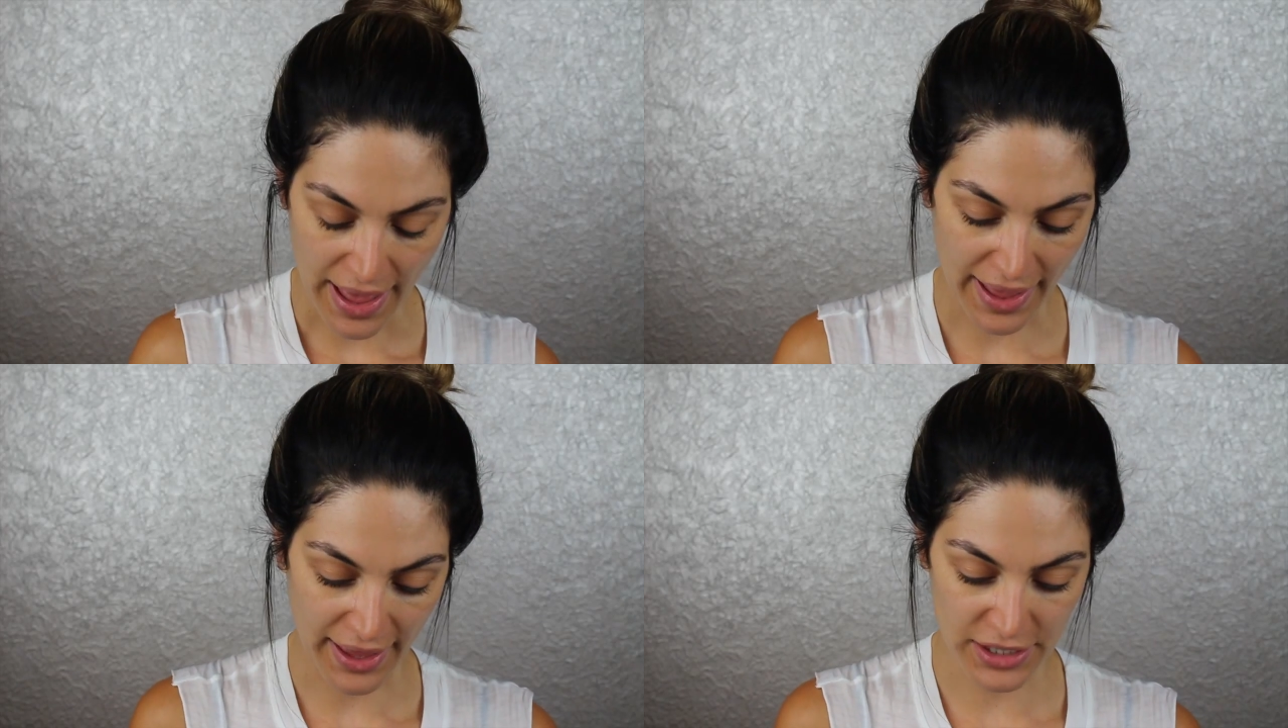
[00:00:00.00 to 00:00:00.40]

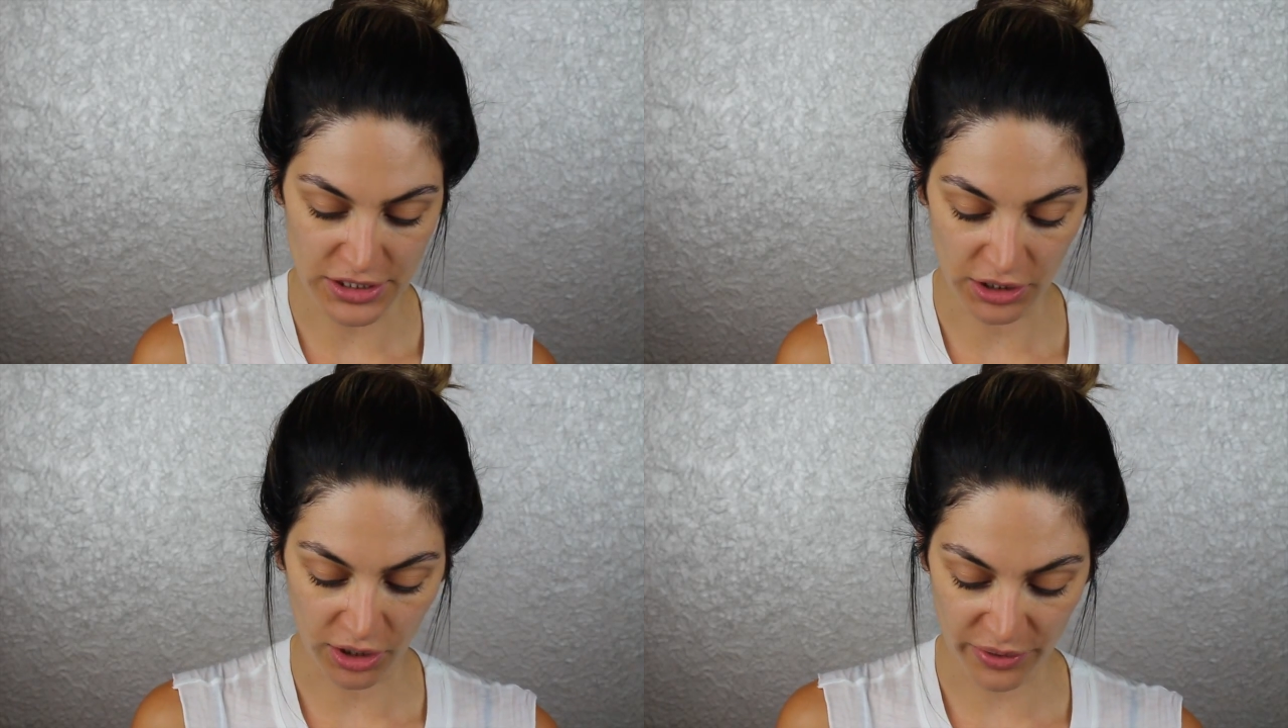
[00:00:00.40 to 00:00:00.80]

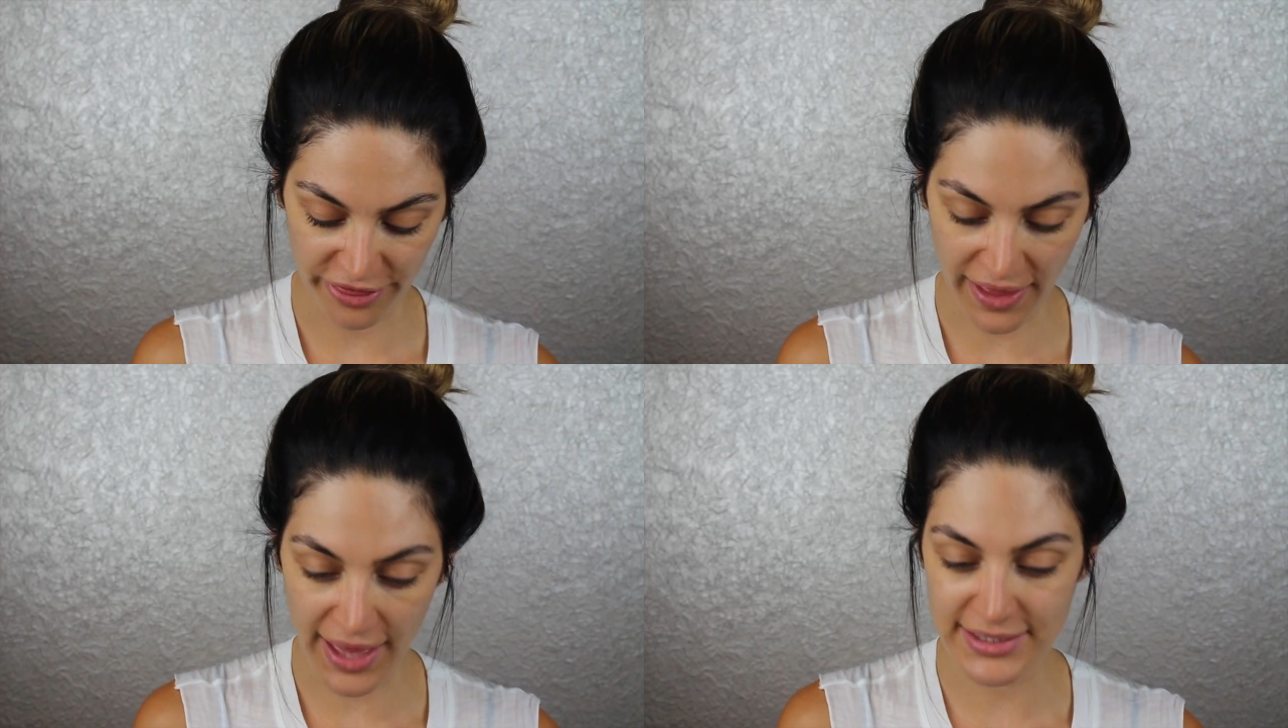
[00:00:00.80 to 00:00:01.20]
And along
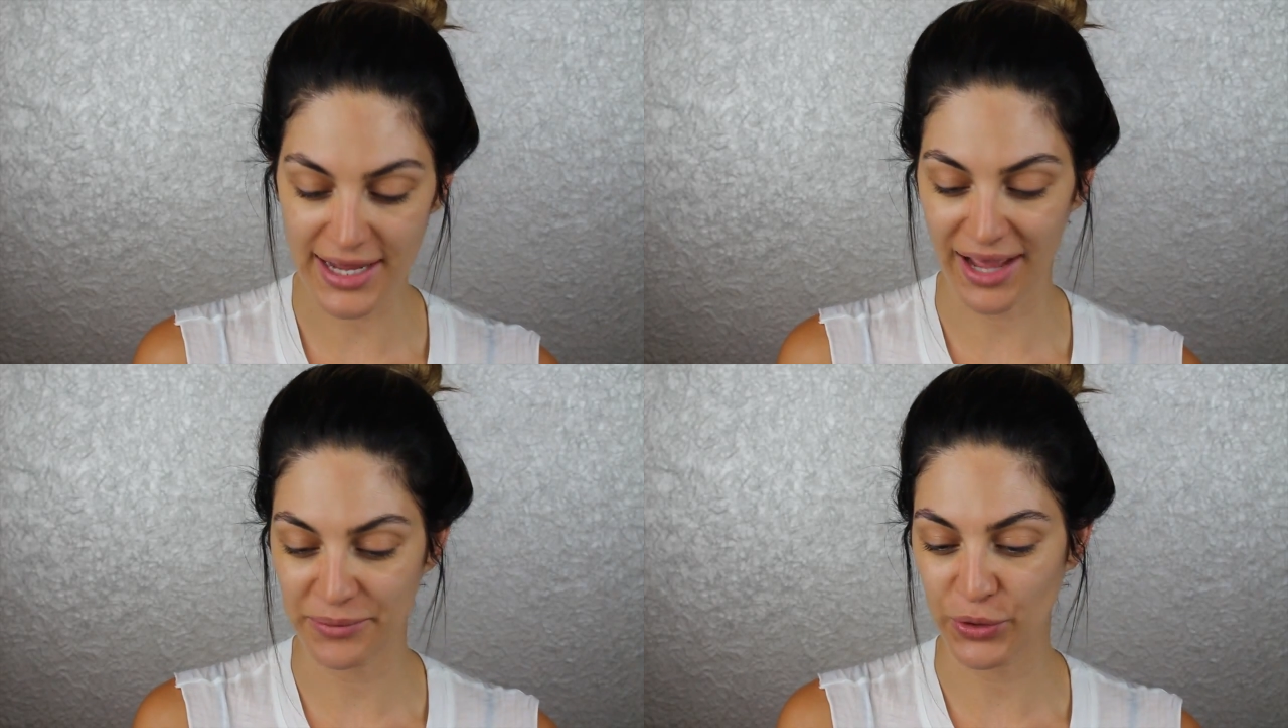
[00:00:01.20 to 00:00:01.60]
with
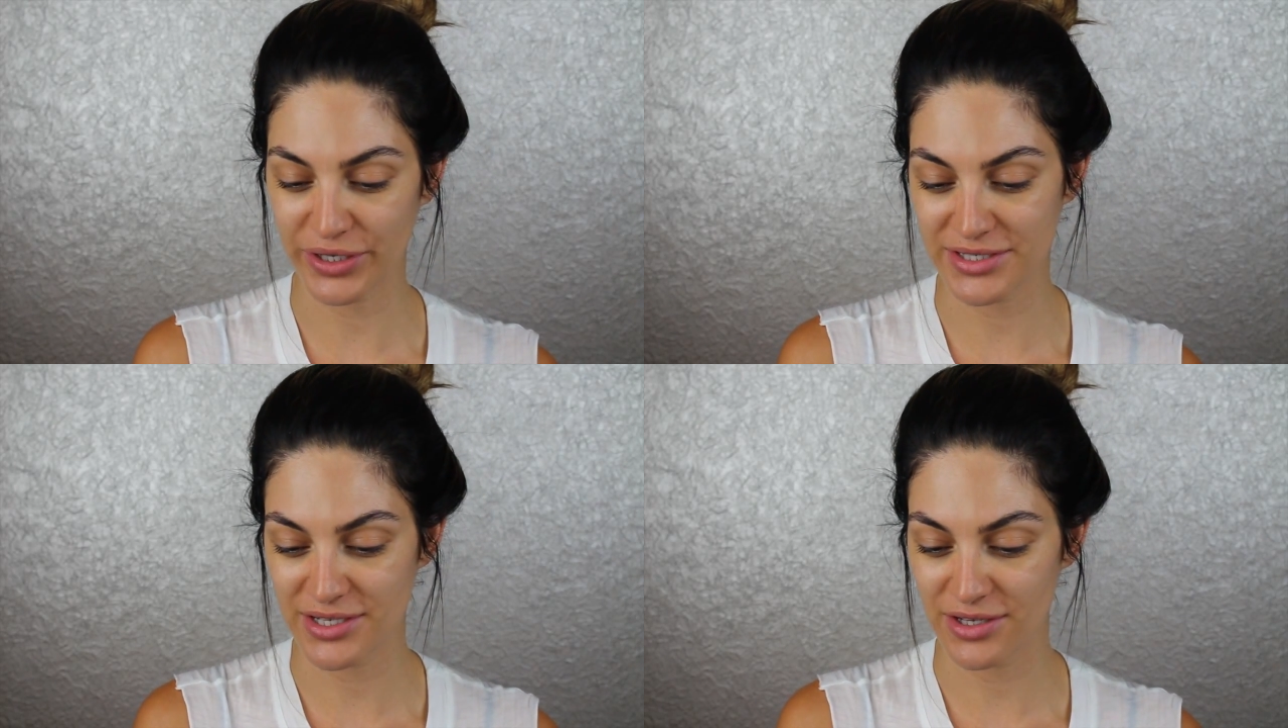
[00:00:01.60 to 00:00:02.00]
that, I'm
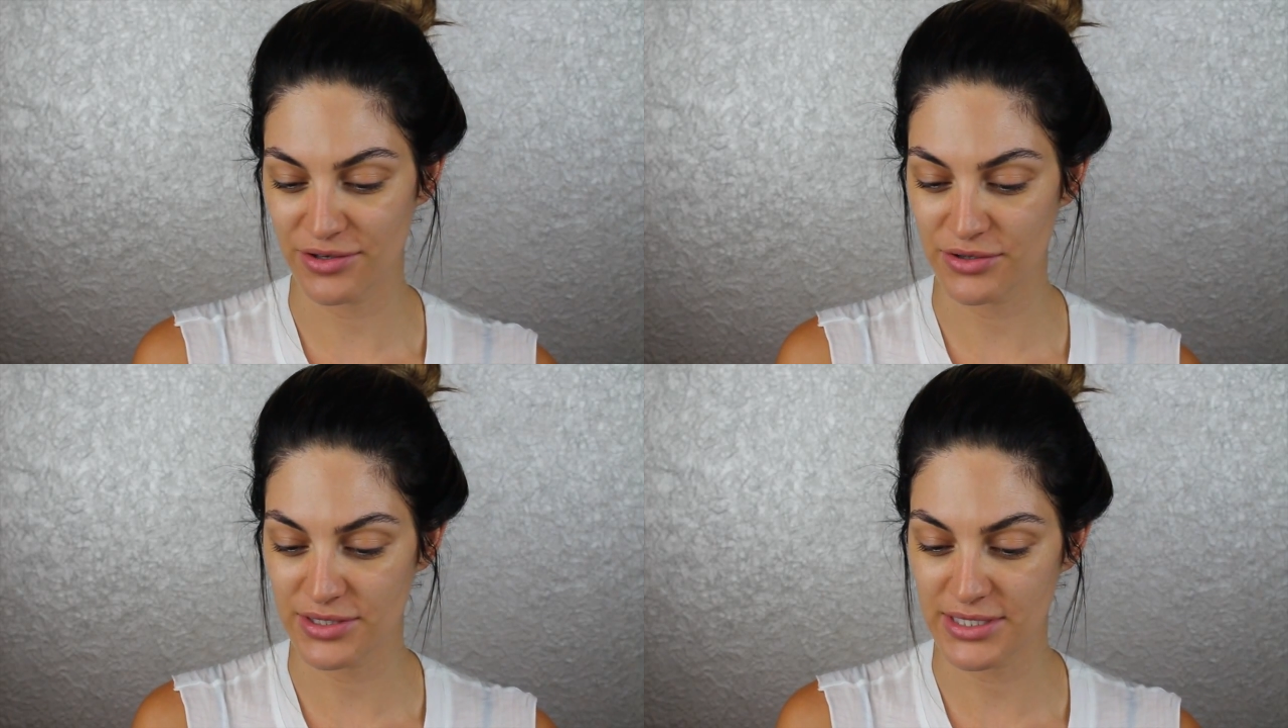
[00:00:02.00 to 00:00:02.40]
going to
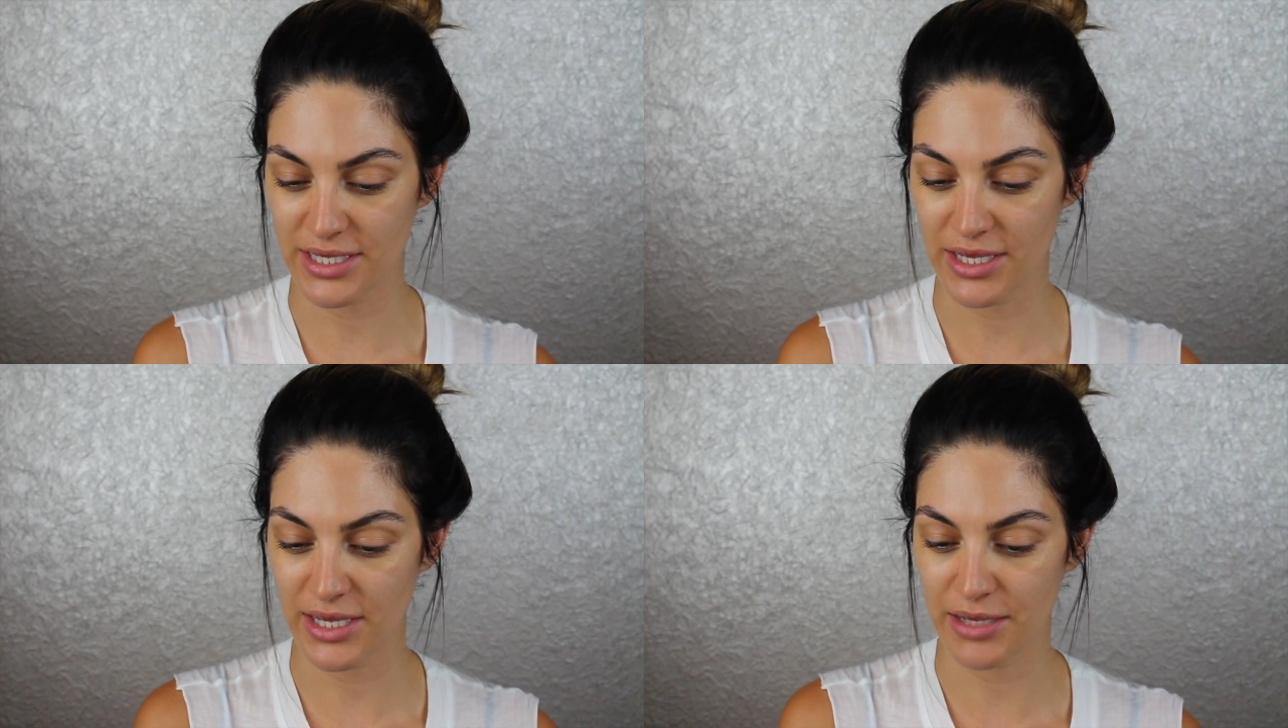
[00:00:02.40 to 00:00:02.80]
use
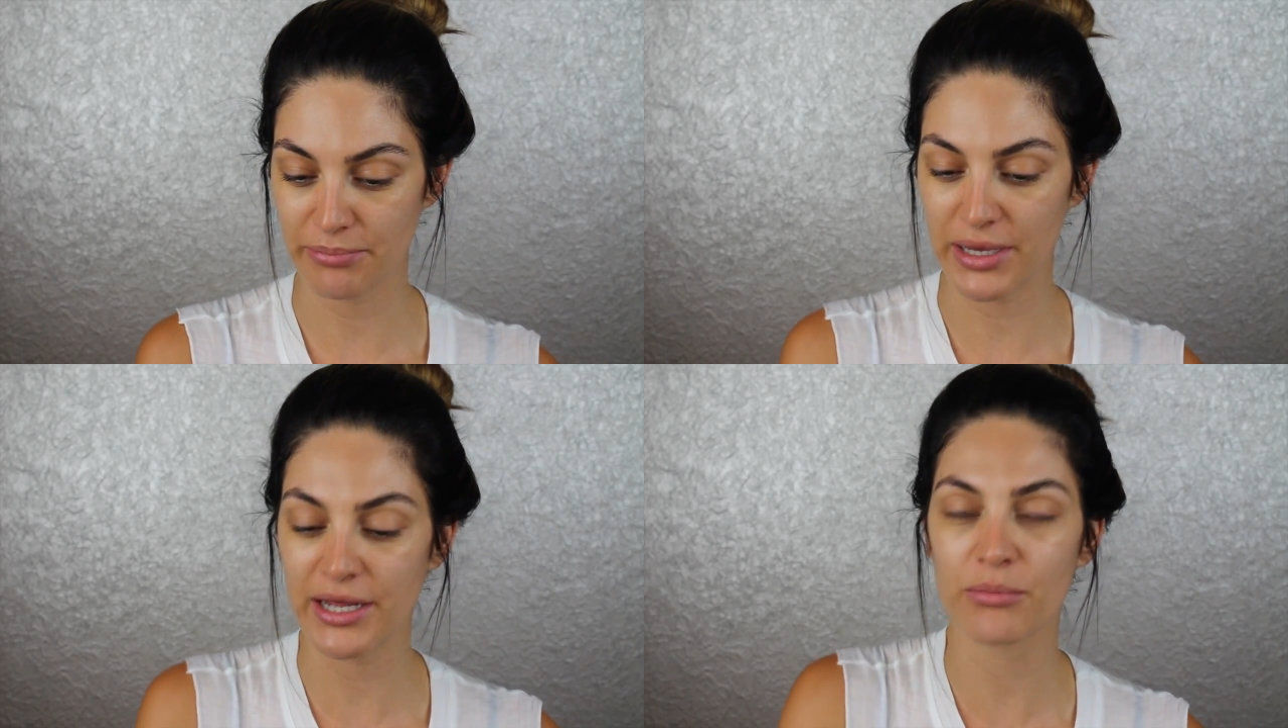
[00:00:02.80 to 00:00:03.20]
the
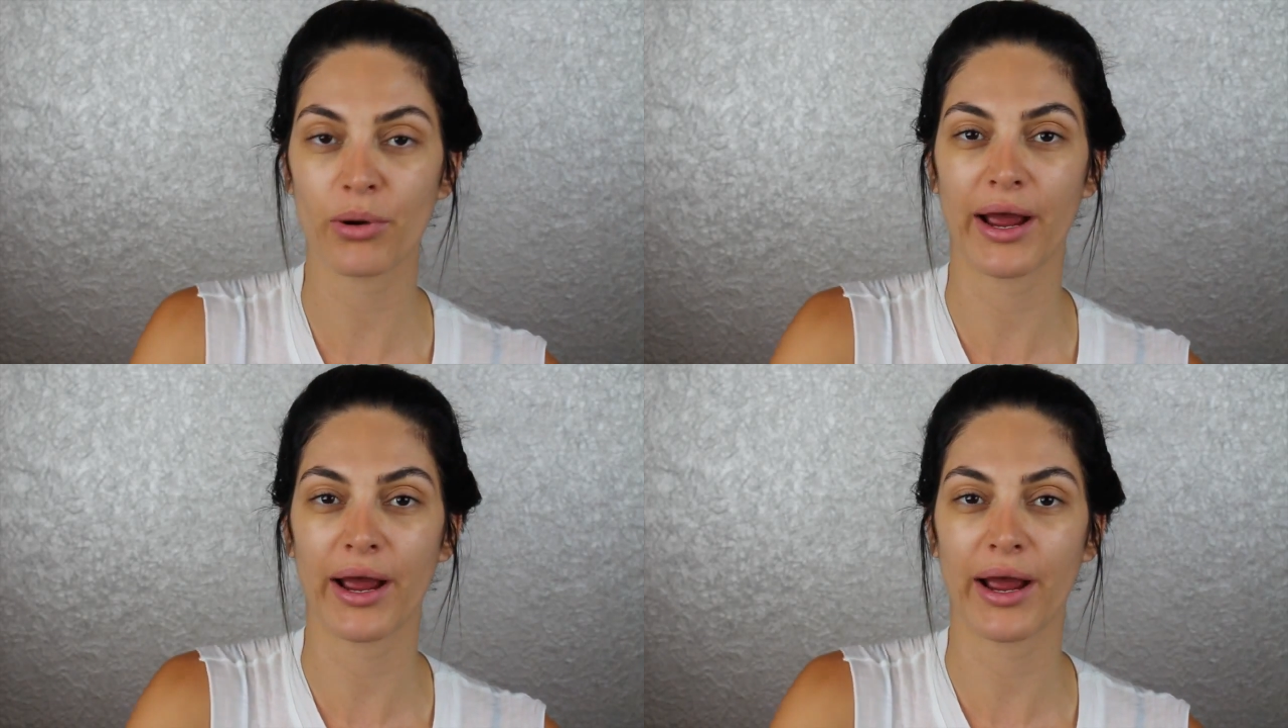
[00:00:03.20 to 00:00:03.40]
medium